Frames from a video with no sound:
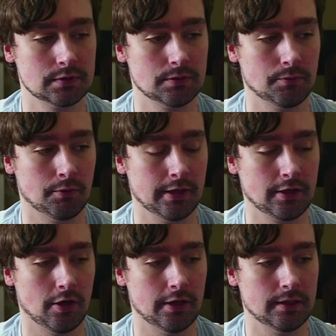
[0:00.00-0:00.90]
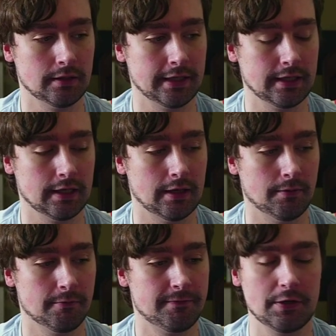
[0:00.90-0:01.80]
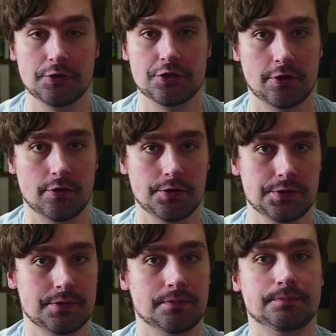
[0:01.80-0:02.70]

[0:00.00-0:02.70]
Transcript: what do they call it? Like uh, field journals